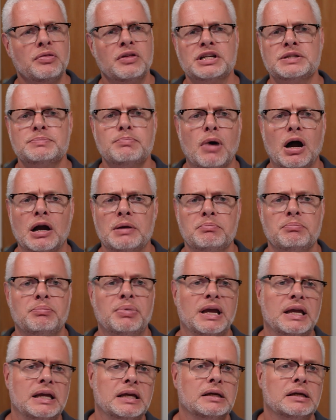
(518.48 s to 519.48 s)
This might
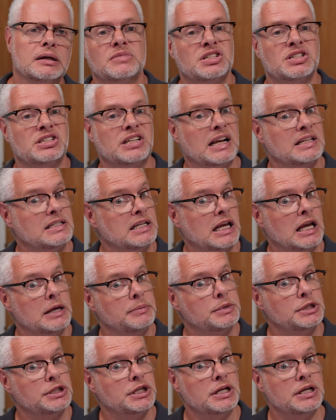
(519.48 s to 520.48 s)
be static
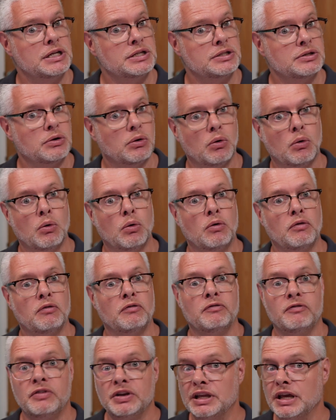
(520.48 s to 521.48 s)
images or
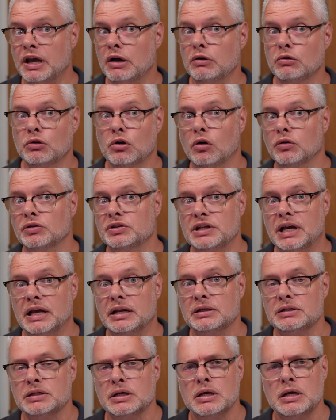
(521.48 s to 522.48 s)
video
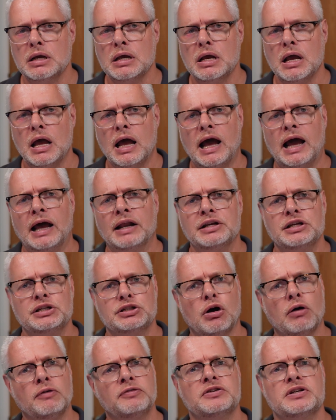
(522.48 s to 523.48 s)
content, and it's
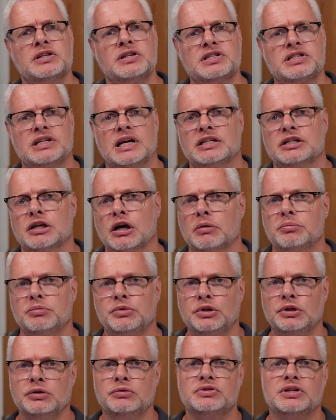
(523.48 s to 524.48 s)
often set up
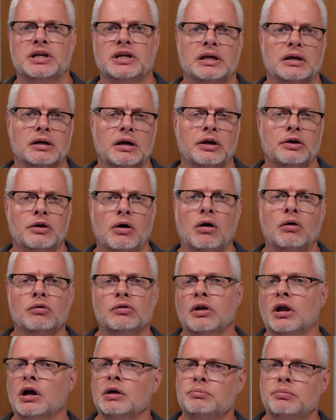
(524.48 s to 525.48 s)
using an
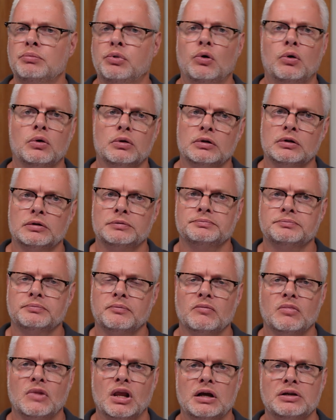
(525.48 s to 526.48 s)
online portal.
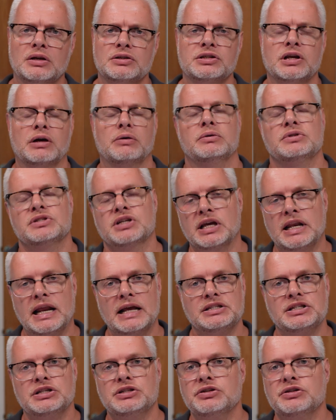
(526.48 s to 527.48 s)
So it's
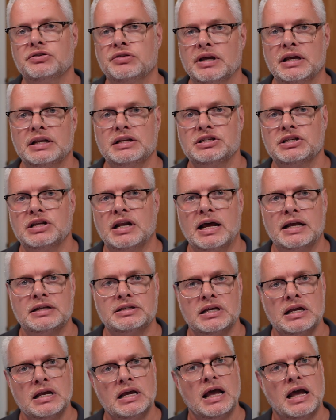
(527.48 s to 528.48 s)
connected to the internet
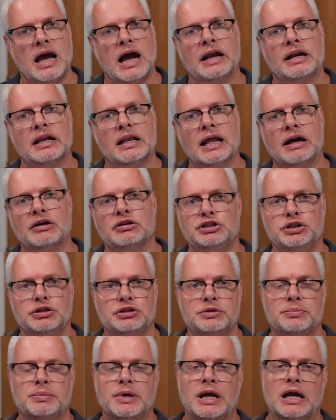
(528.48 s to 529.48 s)
and allows you
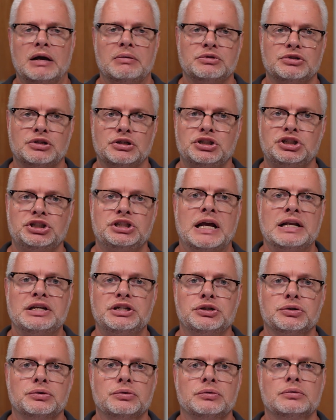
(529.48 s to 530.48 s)
to be able to
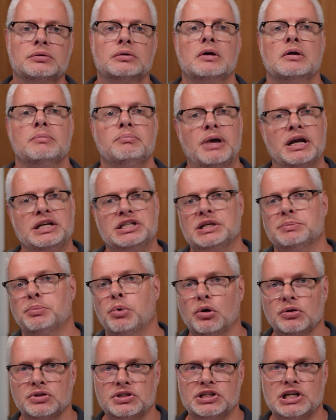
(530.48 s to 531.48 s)
schedule based
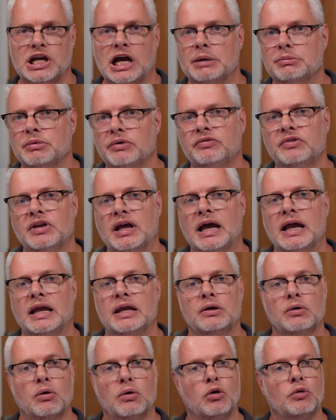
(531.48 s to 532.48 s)
upon time of
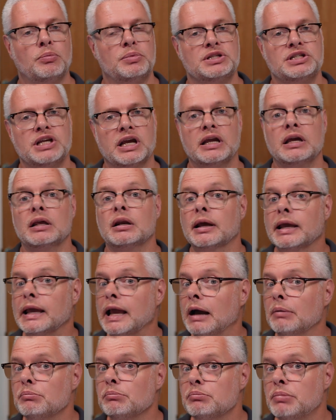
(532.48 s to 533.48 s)
day or particular
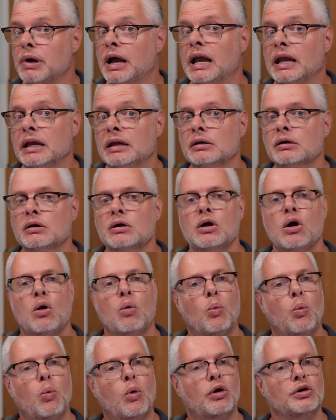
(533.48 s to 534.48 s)
campaign
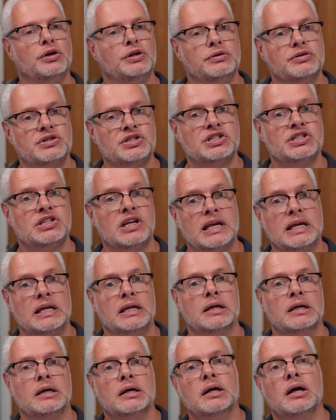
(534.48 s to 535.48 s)
what you
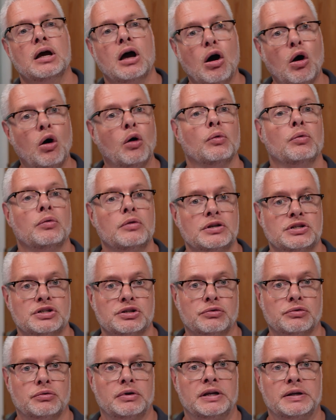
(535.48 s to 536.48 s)
see on the
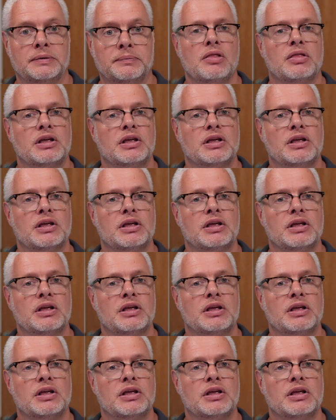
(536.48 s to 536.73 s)
screen.